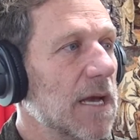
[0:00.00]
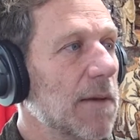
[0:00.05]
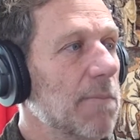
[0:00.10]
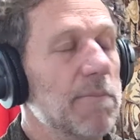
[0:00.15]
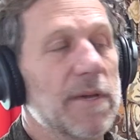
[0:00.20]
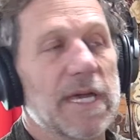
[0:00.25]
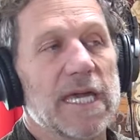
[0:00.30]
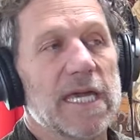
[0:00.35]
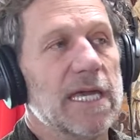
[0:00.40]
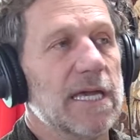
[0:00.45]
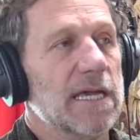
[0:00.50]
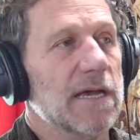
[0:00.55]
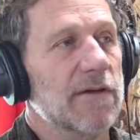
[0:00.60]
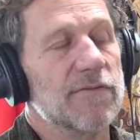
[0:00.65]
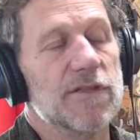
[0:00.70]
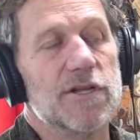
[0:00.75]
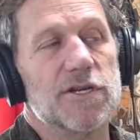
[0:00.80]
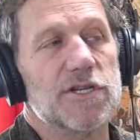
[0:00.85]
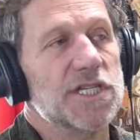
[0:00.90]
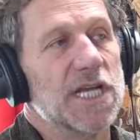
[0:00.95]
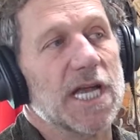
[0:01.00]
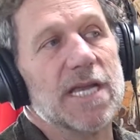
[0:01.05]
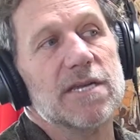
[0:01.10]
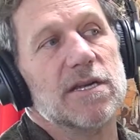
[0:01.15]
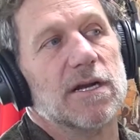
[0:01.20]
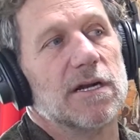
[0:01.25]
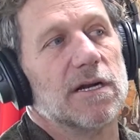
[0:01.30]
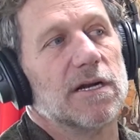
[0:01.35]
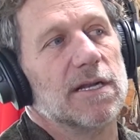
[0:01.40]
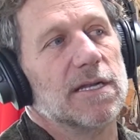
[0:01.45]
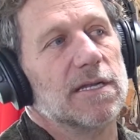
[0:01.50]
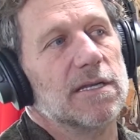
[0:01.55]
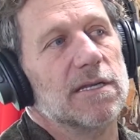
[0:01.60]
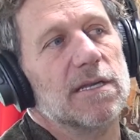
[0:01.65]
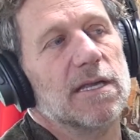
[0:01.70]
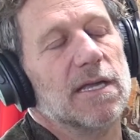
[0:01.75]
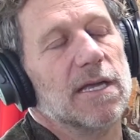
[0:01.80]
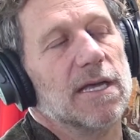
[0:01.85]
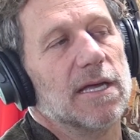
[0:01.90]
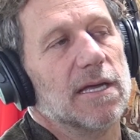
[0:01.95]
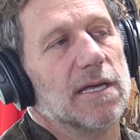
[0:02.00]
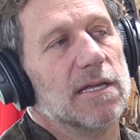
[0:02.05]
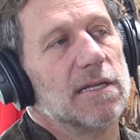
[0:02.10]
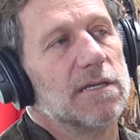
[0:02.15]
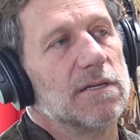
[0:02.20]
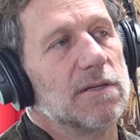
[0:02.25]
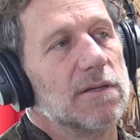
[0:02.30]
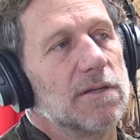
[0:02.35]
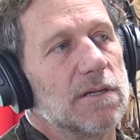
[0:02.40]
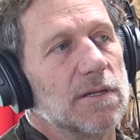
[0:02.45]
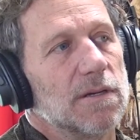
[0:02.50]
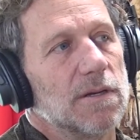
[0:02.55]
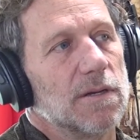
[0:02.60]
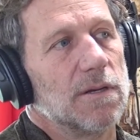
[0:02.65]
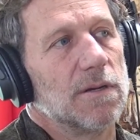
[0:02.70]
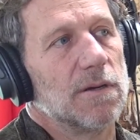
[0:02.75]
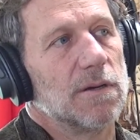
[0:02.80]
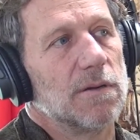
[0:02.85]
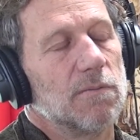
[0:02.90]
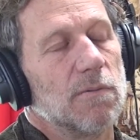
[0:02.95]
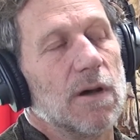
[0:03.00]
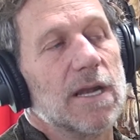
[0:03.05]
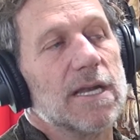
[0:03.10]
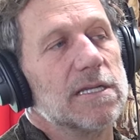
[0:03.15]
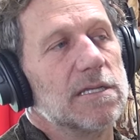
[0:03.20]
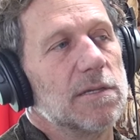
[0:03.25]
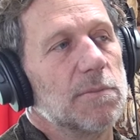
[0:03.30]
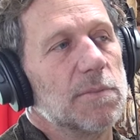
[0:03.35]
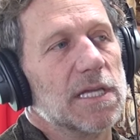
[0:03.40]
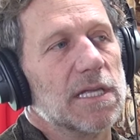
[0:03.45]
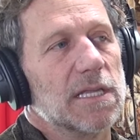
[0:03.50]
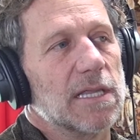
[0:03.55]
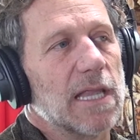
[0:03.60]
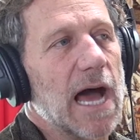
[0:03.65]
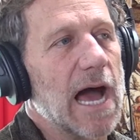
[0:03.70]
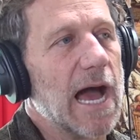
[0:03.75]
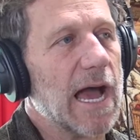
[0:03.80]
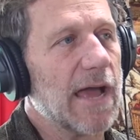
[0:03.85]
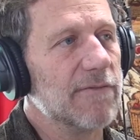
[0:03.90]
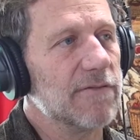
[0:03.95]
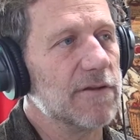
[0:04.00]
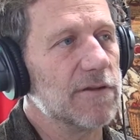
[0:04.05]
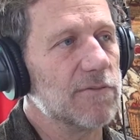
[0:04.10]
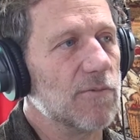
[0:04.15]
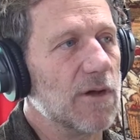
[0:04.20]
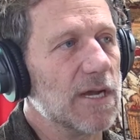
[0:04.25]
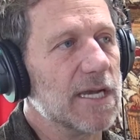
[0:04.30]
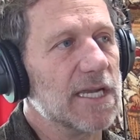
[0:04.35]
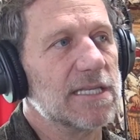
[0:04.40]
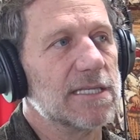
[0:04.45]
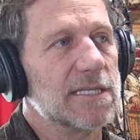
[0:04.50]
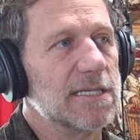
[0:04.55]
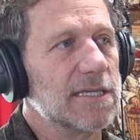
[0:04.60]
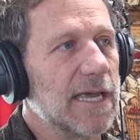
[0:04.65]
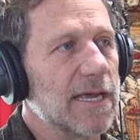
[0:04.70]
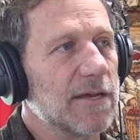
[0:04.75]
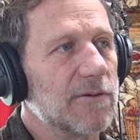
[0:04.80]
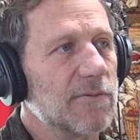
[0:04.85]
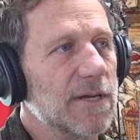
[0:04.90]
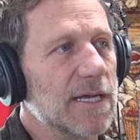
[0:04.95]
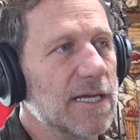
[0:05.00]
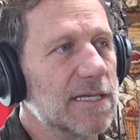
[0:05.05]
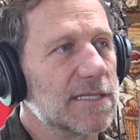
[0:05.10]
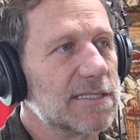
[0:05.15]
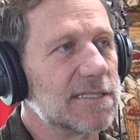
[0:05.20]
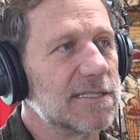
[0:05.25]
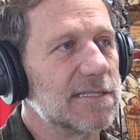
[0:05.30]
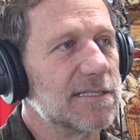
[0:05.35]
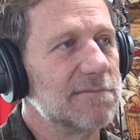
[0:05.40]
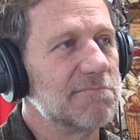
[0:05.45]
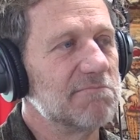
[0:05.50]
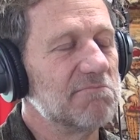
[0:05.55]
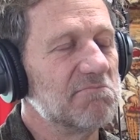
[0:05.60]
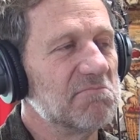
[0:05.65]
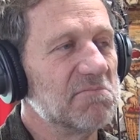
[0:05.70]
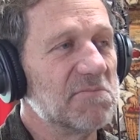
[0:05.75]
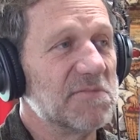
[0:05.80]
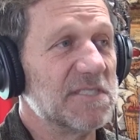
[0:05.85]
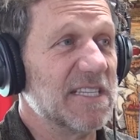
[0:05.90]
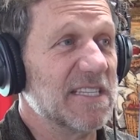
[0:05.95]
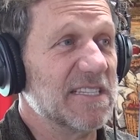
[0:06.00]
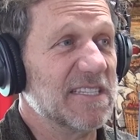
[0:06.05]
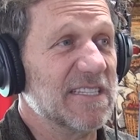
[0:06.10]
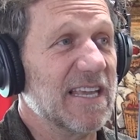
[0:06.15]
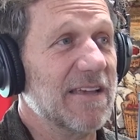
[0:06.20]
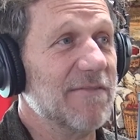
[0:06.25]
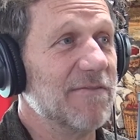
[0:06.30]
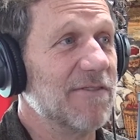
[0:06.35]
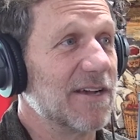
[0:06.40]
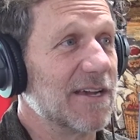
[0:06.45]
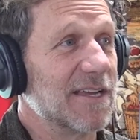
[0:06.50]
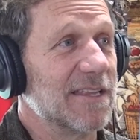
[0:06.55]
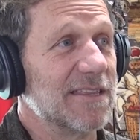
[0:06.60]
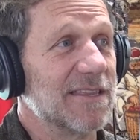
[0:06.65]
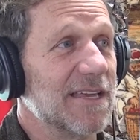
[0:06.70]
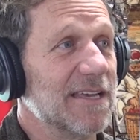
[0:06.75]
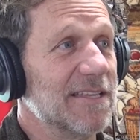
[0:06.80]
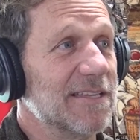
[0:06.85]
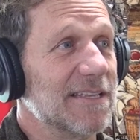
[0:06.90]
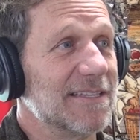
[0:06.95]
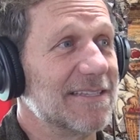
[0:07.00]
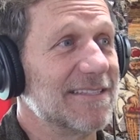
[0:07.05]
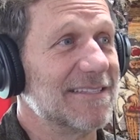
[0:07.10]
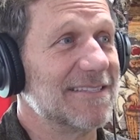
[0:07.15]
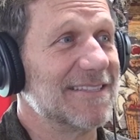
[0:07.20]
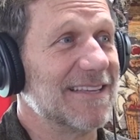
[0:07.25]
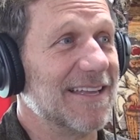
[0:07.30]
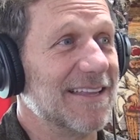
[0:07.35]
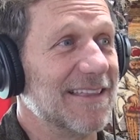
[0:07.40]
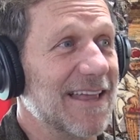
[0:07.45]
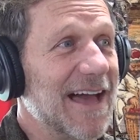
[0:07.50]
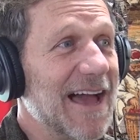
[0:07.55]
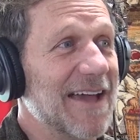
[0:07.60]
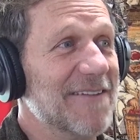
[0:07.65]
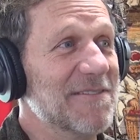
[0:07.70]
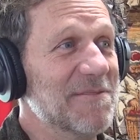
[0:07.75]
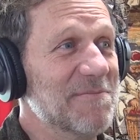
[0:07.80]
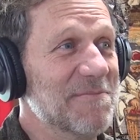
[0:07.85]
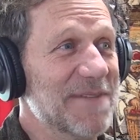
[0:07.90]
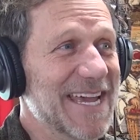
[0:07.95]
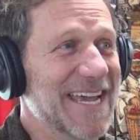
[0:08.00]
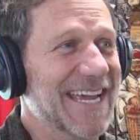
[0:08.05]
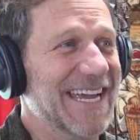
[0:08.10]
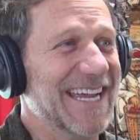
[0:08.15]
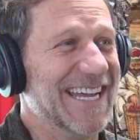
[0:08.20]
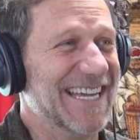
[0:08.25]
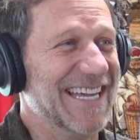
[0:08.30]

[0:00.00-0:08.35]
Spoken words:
being of their gender and wanting to be alive and wanting to take risks. It's the same fucking thing that's alive in me.